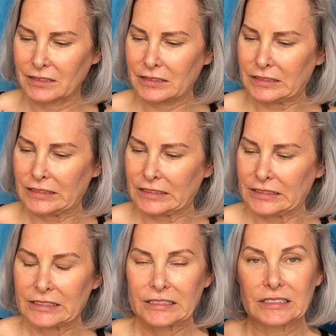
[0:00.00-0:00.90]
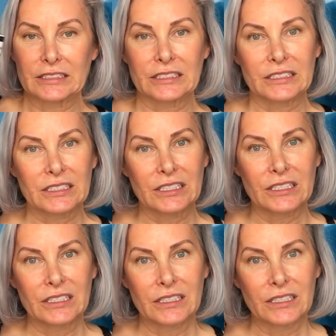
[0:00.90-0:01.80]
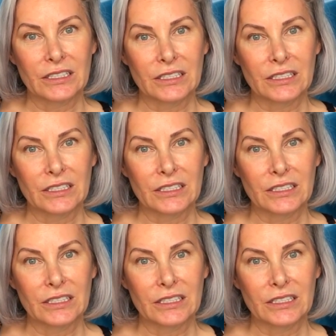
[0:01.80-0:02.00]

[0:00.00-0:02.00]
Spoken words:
Nobody speaks.